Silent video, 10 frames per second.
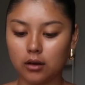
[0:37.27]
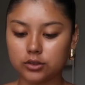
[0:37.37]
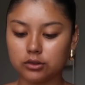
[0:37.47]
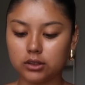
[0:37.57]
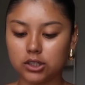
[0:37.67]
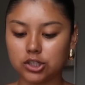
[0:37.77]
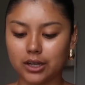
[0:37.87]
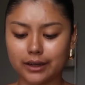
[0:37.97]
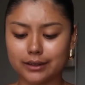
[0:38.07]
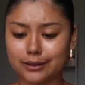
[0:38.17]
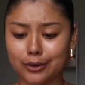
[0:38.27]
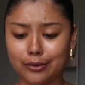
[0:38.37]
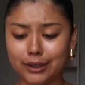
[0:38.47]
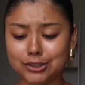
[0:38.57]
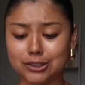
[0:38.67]
Also gonna check the
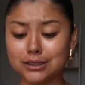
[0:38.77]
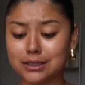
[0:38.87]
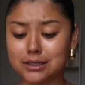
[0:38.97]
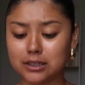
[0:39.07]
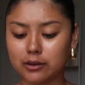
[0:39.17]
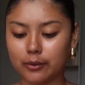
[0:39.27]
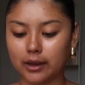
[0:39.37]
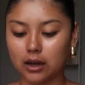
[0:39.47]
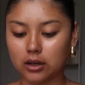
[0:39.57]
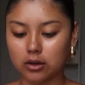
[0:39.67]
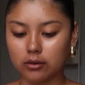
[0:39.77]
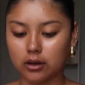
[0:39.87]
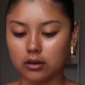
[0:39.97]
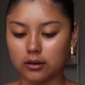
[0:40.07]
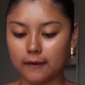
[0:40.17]
questions, see what we got going
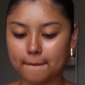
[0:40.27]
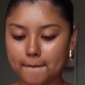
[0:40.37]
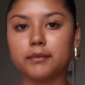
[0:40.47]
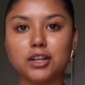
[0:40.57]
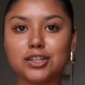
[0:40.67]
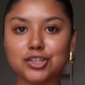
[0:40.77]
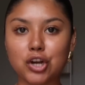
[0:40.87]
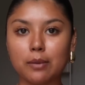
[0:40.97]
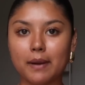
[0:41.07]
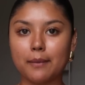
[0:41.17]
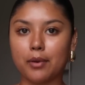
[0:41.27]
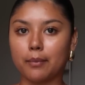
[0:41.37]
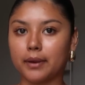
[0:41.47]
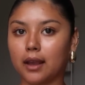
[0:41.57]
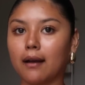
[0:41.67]
on. I'm gonna start by
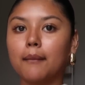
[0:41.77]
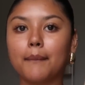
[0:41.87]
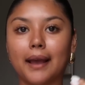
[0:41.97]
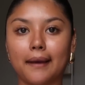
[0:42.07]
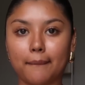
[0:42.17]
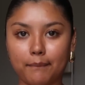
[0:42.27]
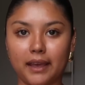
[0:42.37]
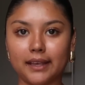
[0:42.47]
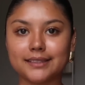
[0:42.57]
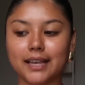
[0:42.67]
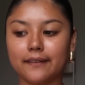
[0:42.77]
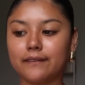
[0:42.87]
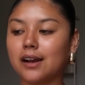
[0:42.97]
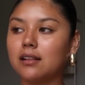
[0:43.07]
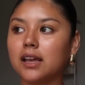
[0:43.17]
prepping my base. I
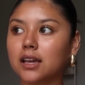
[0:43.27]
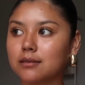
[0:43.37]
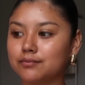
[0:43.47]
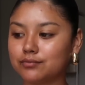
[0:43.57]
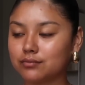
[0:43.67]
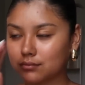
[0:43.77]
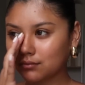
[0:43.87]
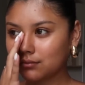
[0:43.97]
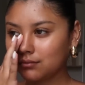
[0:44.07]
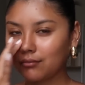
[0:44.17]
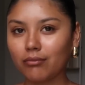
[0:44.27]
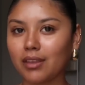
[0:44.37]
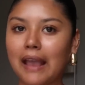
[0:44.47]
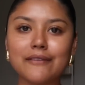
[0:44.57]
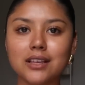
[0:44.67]
feel like
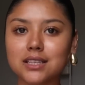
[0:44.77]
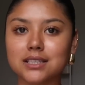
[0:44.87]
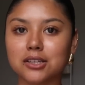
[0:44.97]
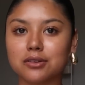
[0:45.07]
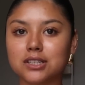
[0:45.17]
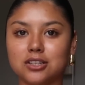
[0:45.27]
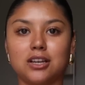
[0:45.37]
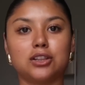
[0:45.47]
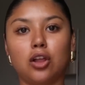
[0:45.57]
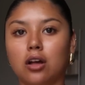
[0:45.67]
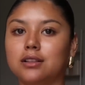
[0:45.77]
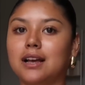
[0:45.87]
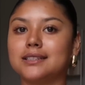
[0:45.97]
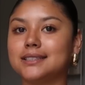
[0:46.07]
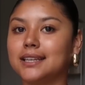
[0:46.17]
the secret to like long
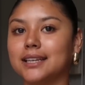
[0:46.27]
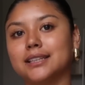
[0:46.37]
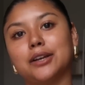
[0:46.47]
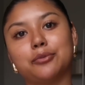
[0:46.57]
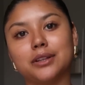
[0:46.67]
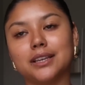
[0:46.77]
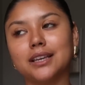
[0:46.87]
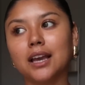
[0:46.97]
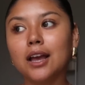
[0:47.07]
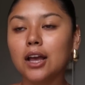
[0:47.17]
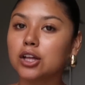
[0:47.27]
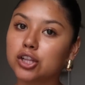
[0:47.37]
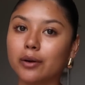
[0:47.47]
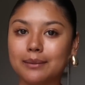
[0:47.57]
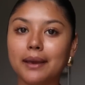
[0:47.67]
lasting and like really
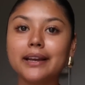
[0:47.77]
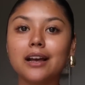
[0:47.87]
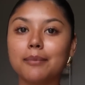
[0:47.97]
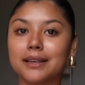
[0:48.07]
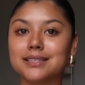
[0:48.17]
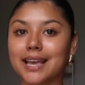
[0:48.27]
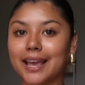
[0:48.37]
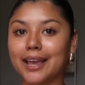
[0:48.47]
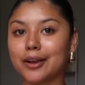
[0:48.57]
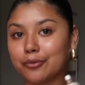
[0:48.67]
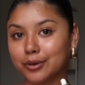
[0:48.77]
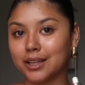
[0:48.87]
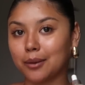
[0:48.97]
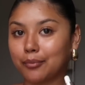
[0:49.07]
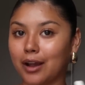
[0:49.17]
glowy makeup is a
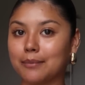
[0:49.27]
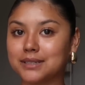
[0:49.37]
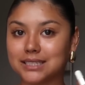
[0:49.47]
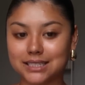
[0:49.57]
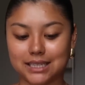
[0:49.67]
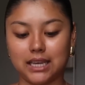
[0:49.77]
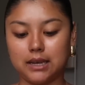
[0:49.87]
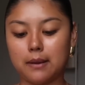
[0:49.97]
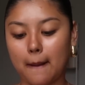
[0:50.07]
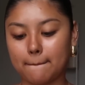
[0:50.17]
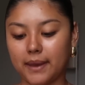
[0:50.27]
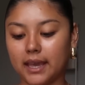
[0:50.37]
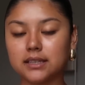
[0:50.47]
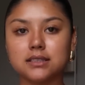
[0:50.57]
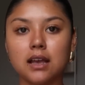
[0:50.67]
really prepped skin
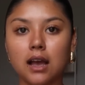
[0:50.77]
base.